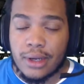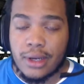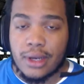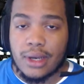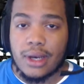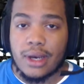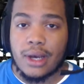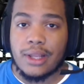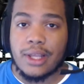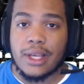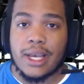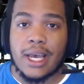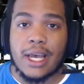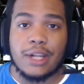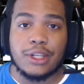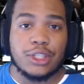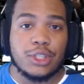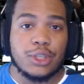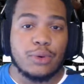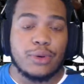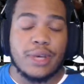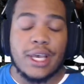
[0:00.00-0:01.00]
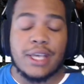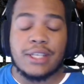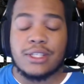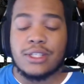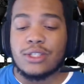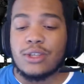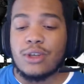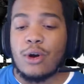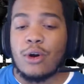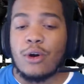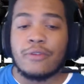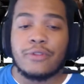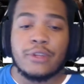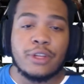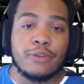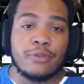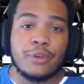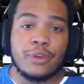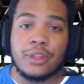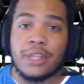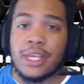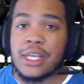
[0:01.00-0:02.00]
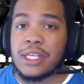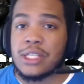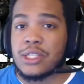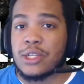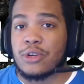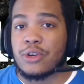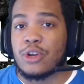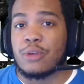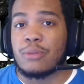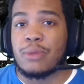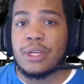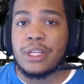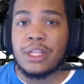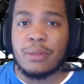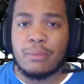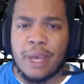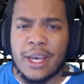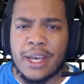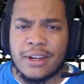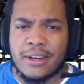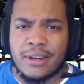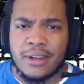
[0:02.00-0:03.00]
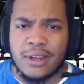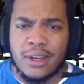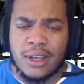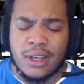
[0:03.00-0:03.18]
that kind of showcases all the different things that are going to be in the beta.